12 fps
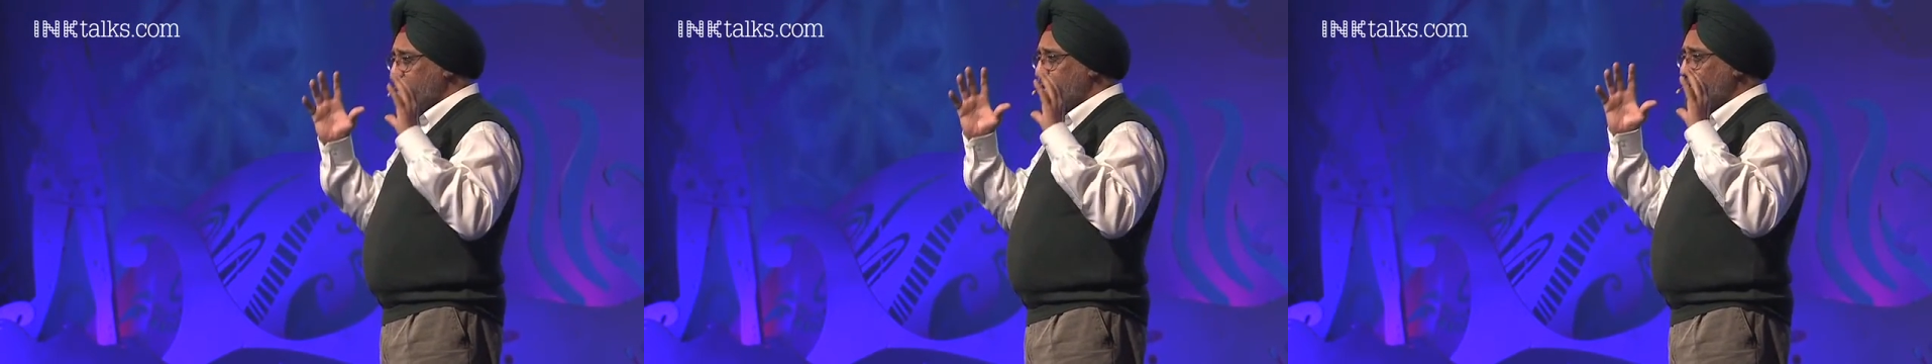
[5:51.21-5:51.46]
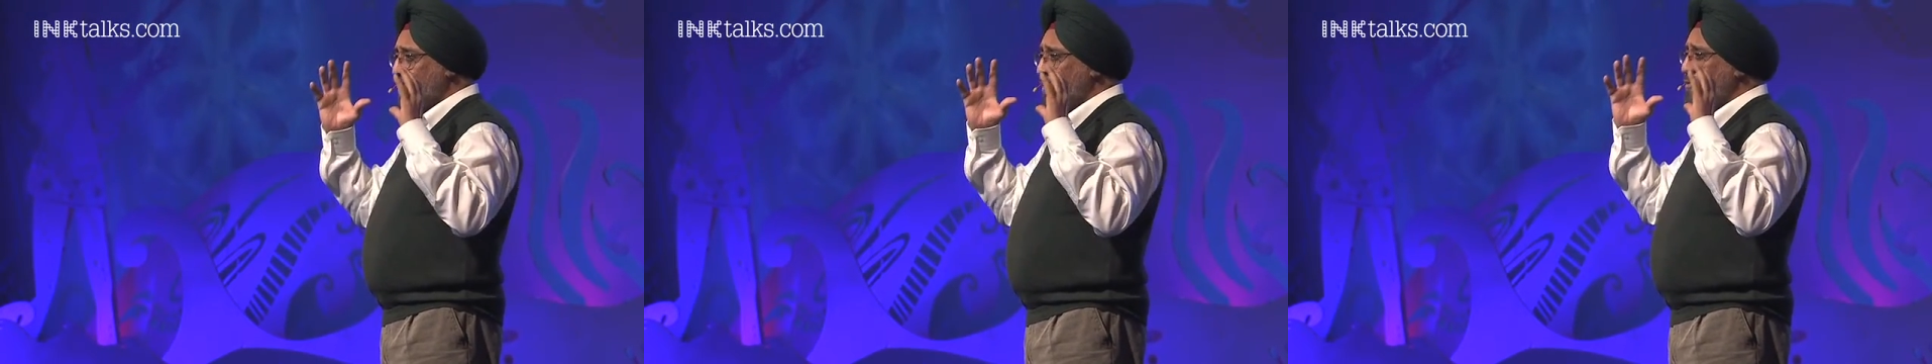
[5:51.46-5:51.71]

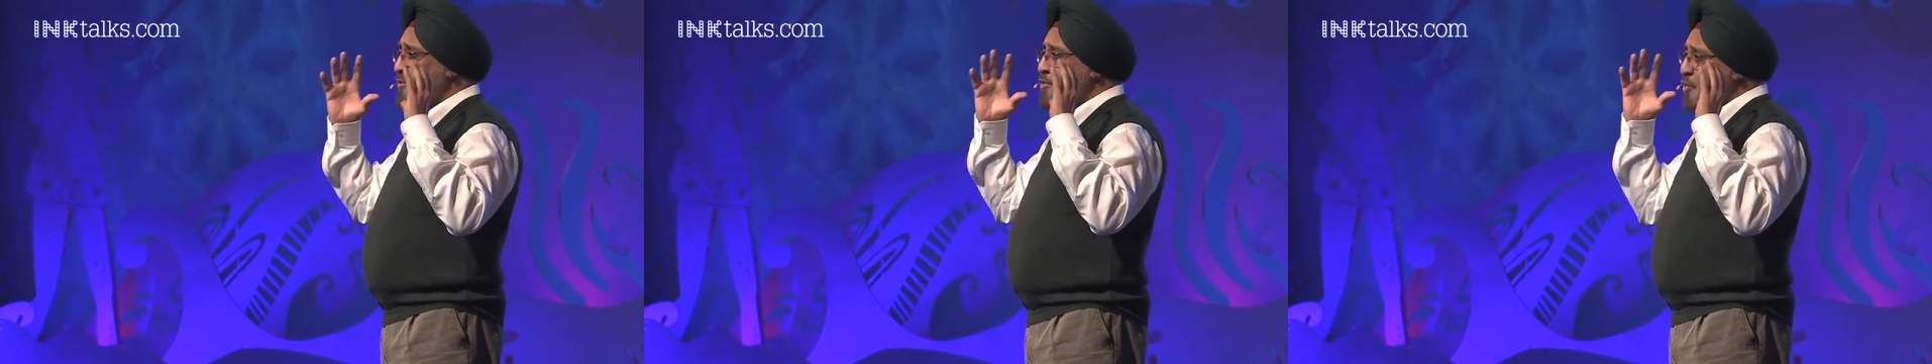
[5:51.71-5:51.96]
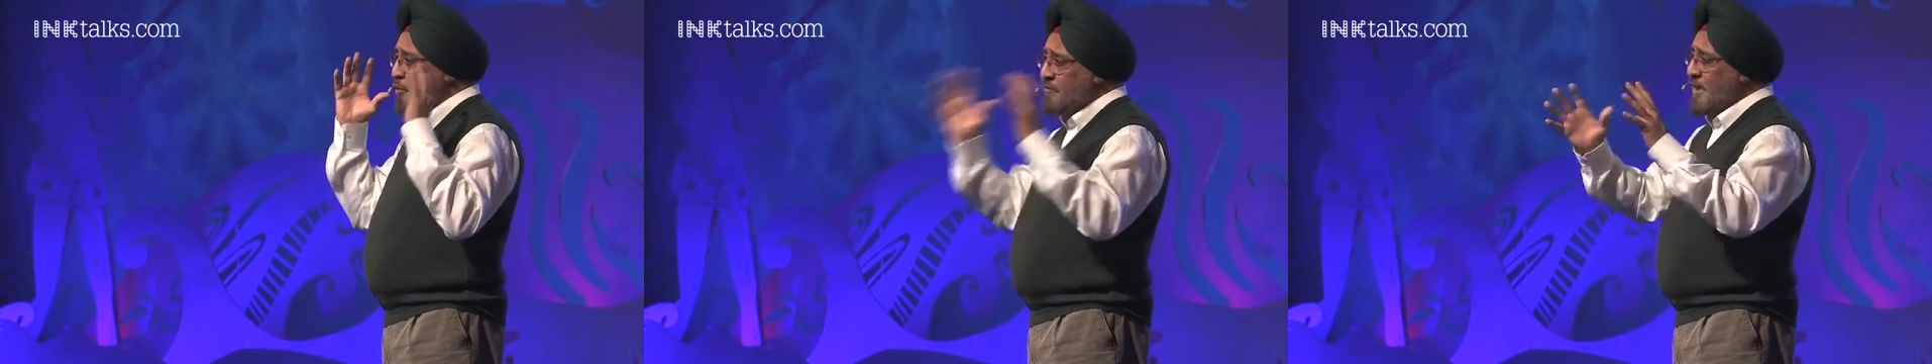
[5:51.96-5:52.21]
you know,
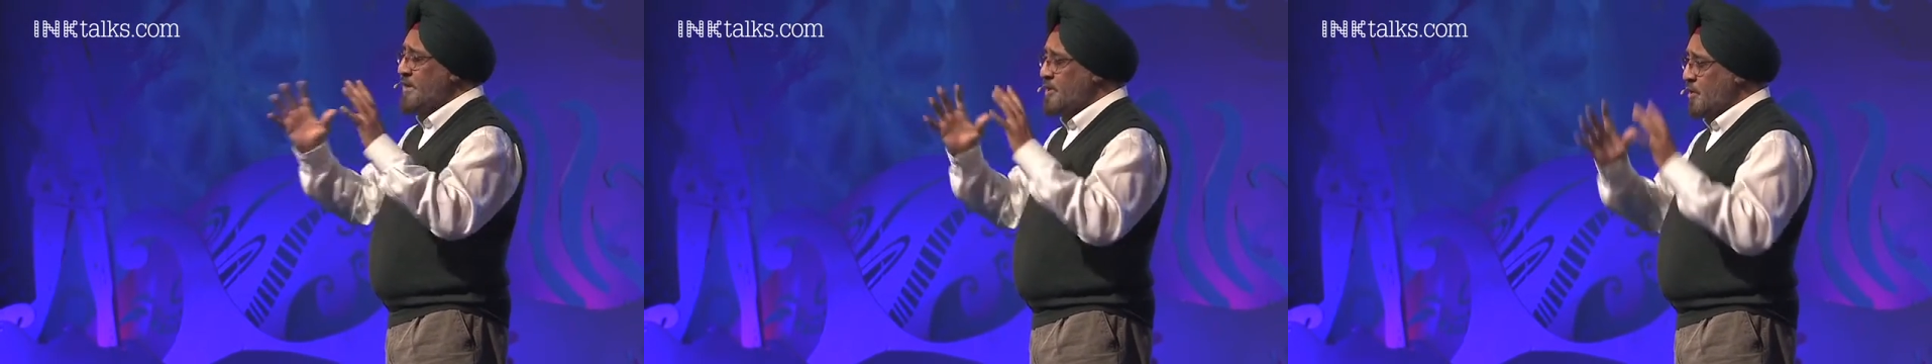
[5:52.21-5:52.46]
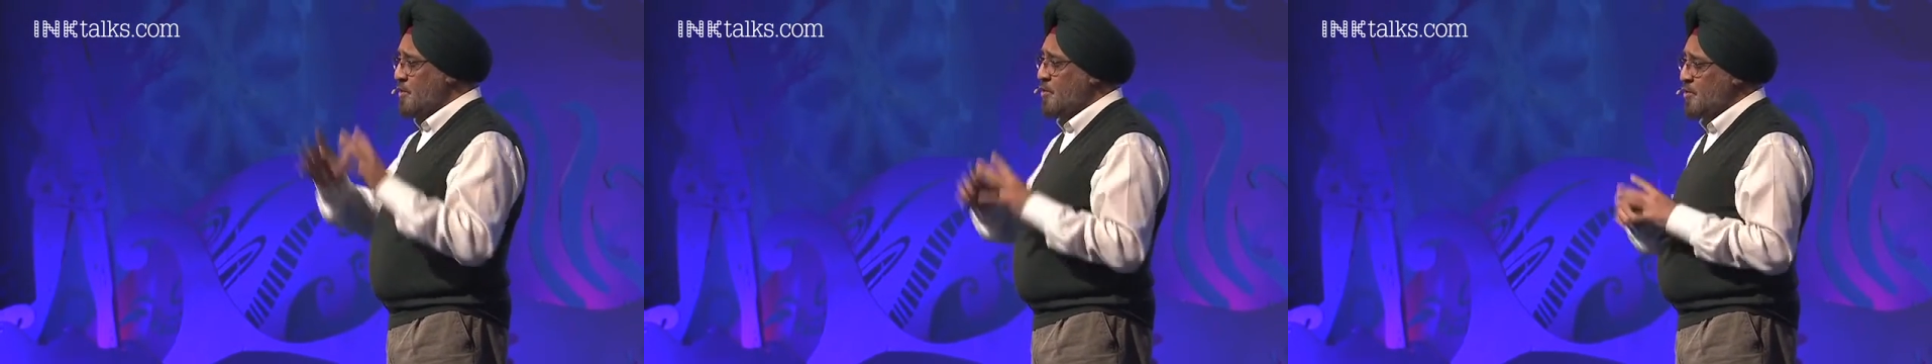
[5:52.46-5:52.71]
you find
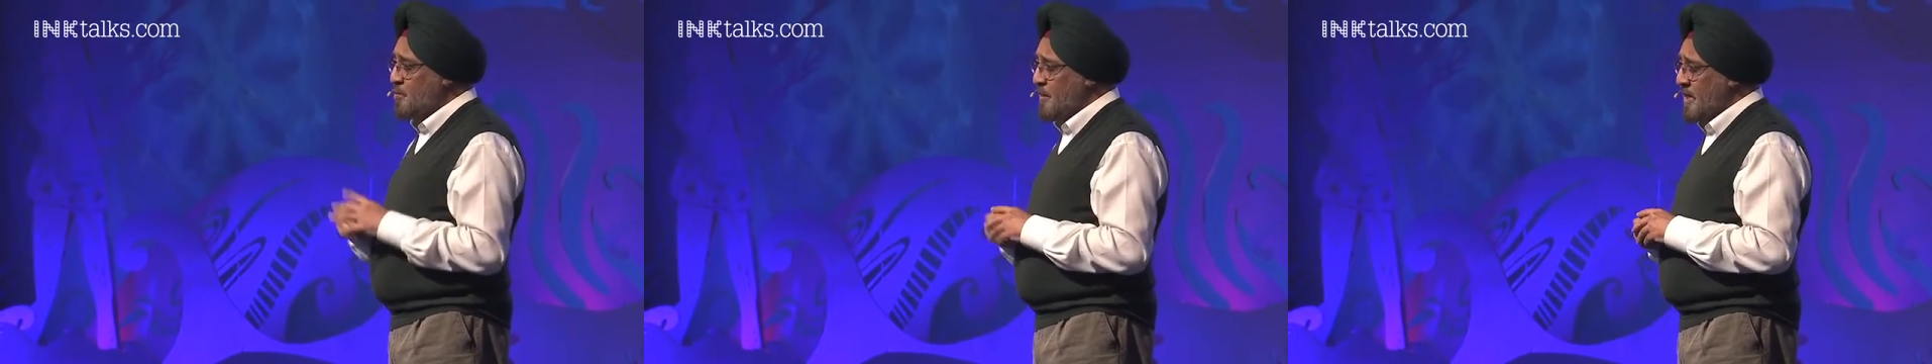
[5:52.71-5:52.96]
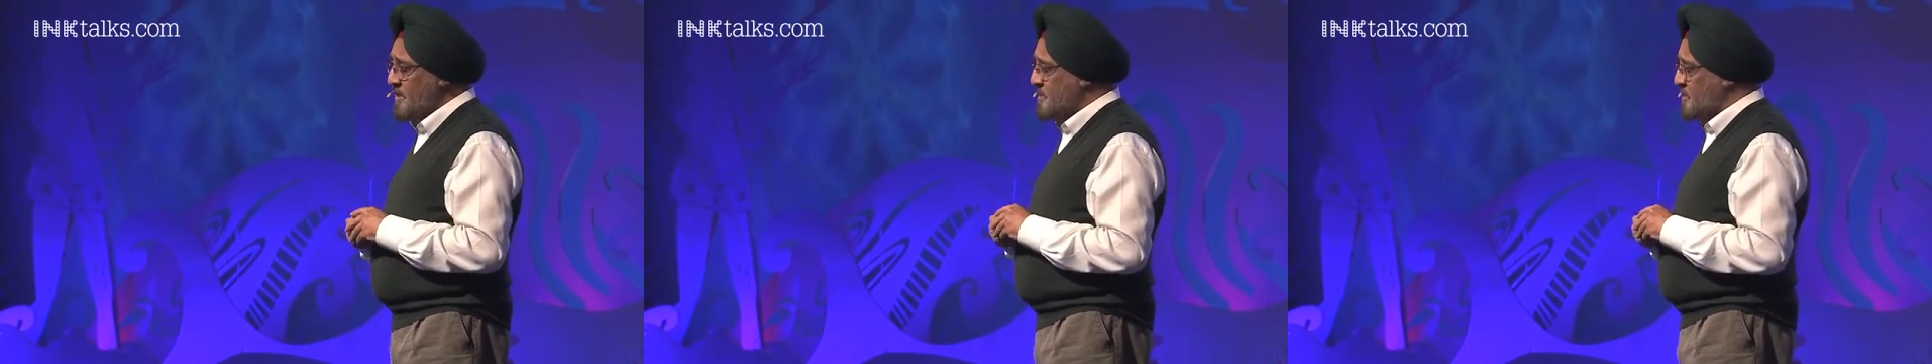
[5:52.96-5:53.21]
your own
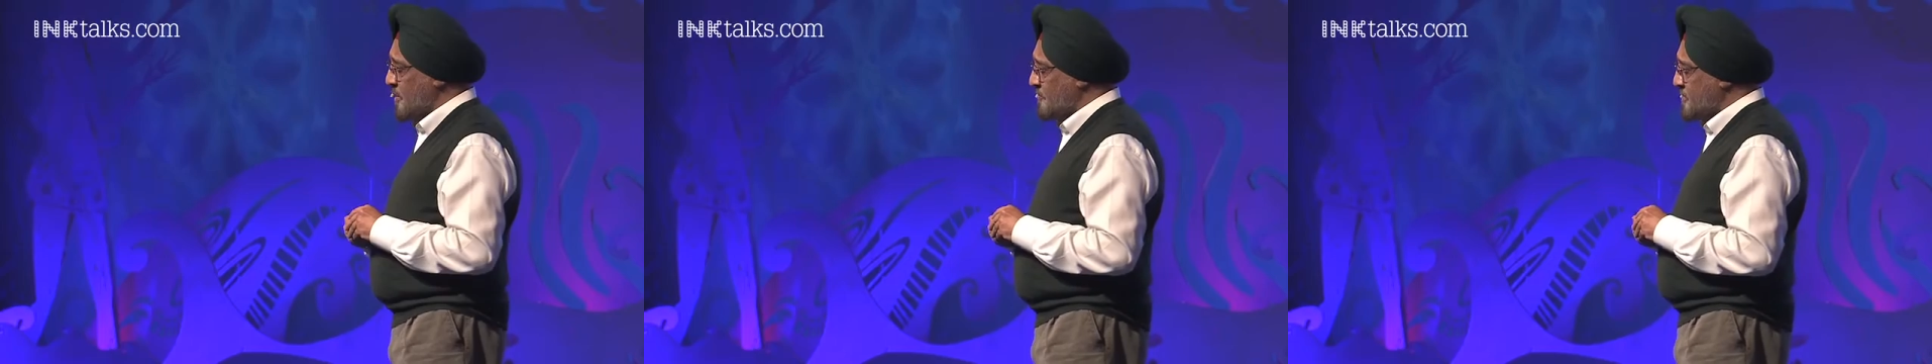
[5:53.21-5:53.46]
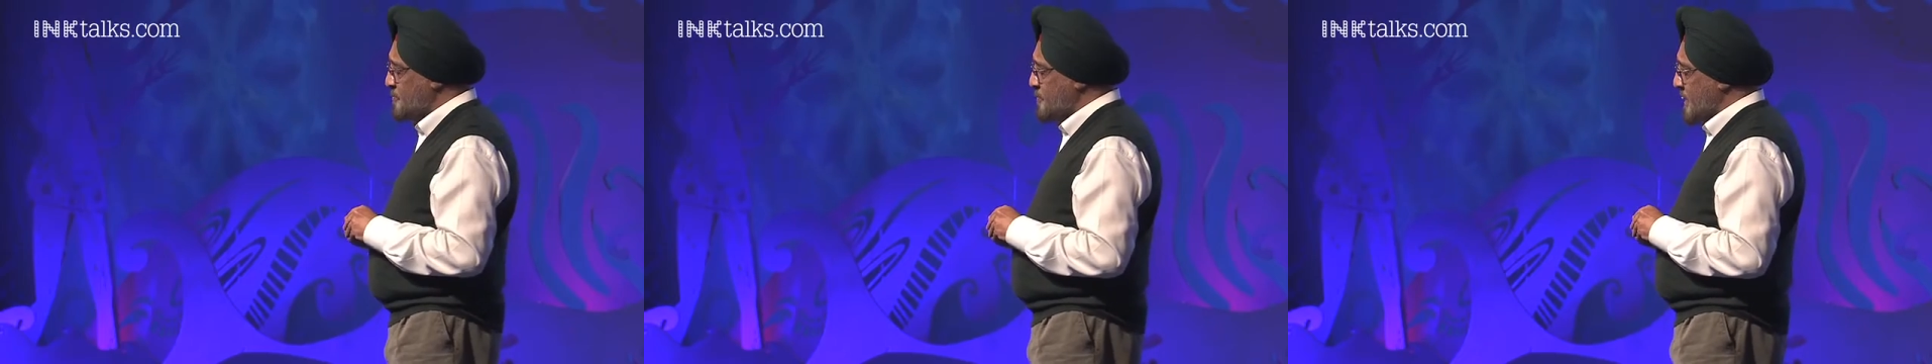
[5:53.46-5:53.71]
ways of
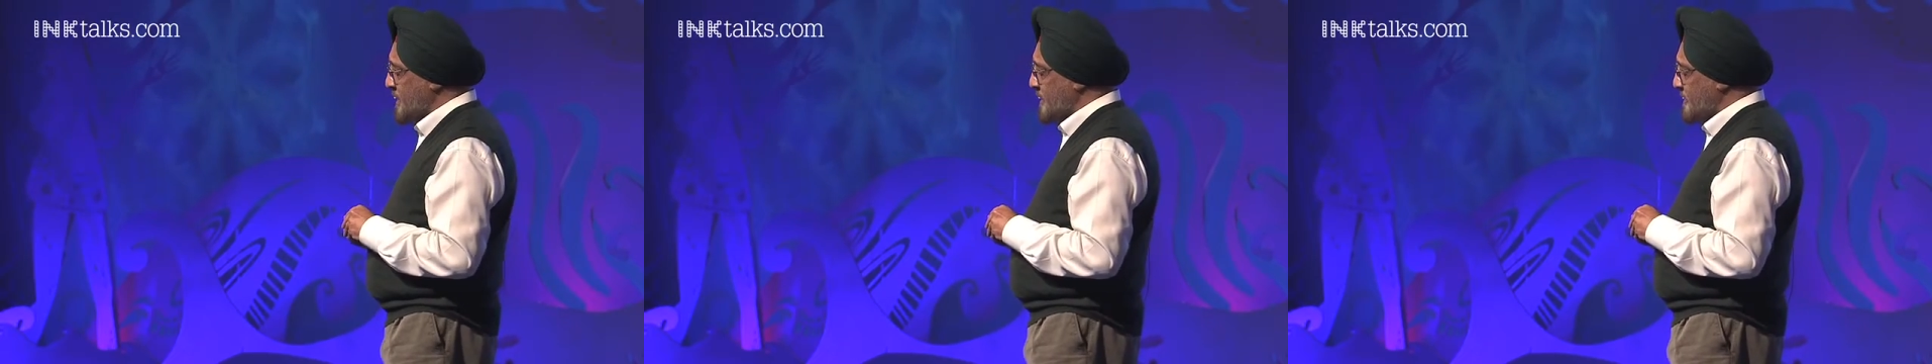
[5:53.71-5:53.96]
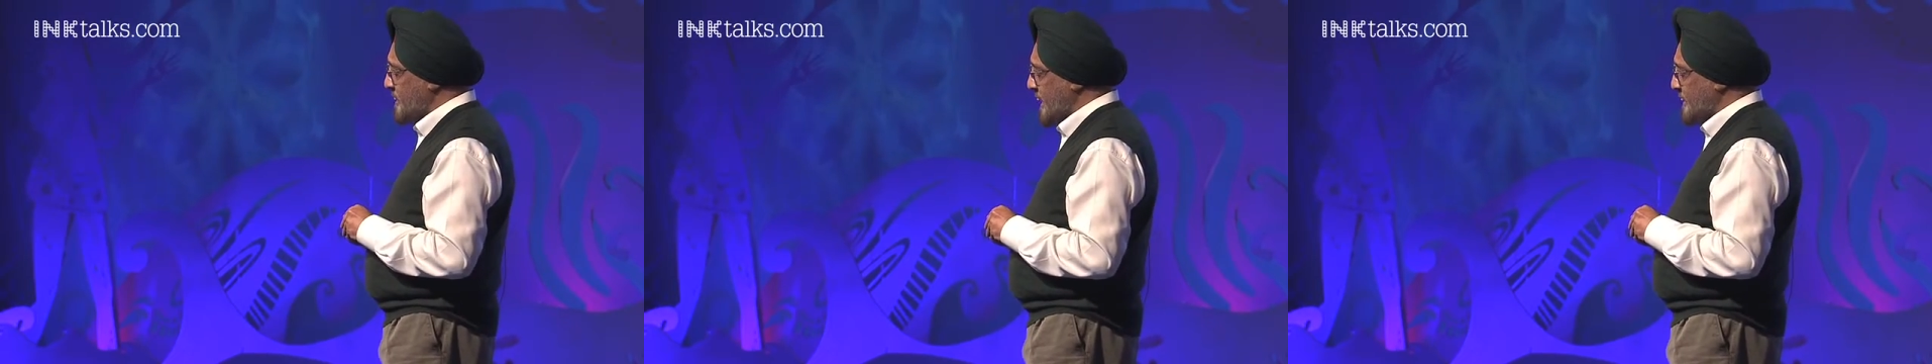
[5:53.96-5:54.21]
spreading
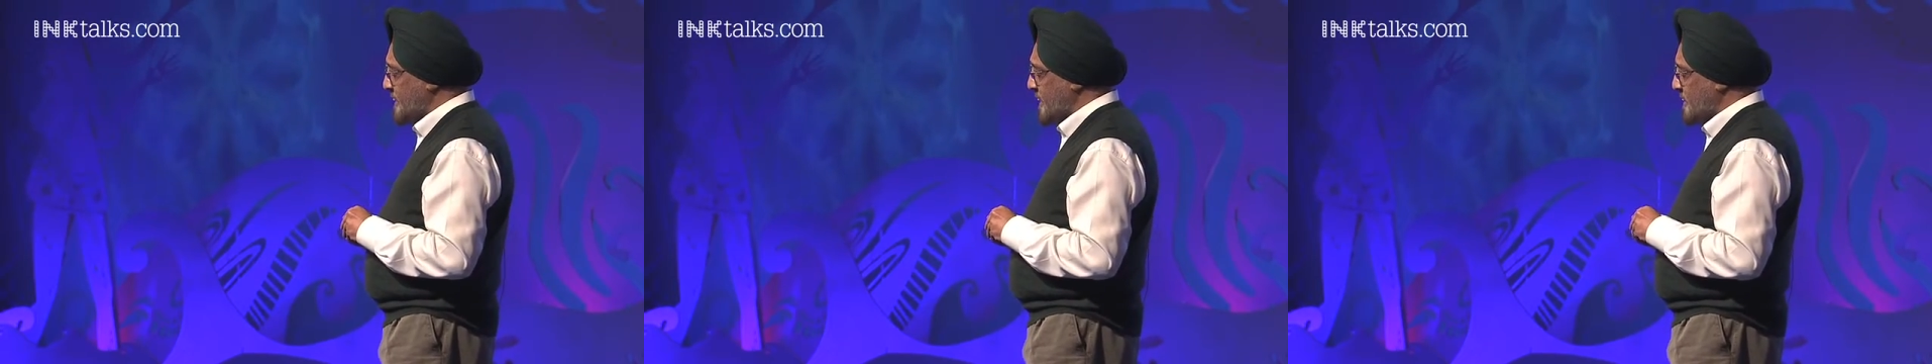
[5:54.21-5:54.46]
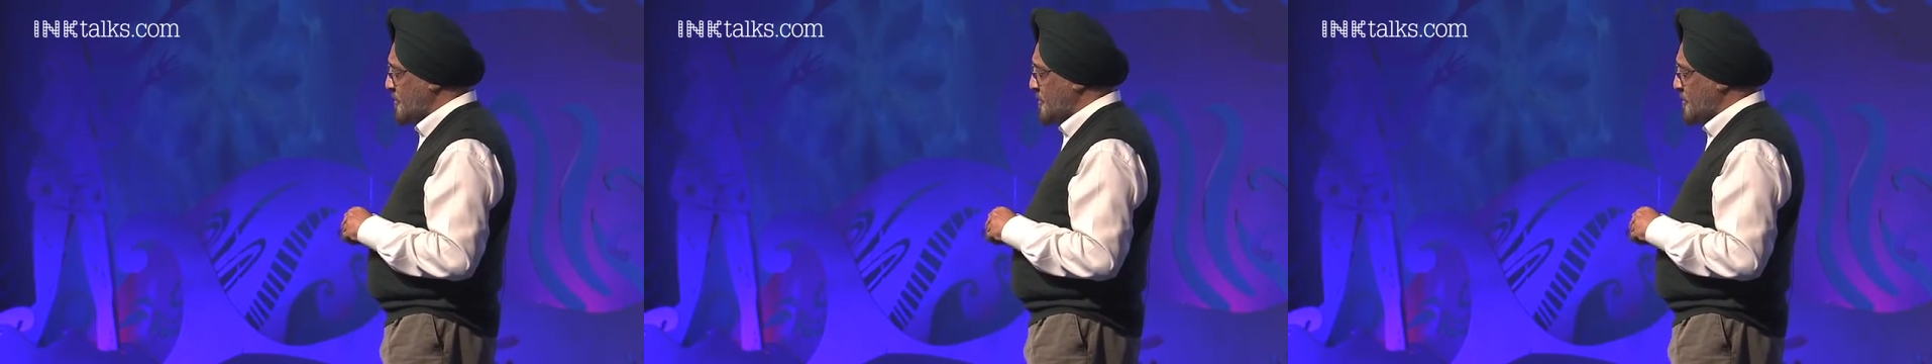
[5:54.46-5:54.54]
the idea.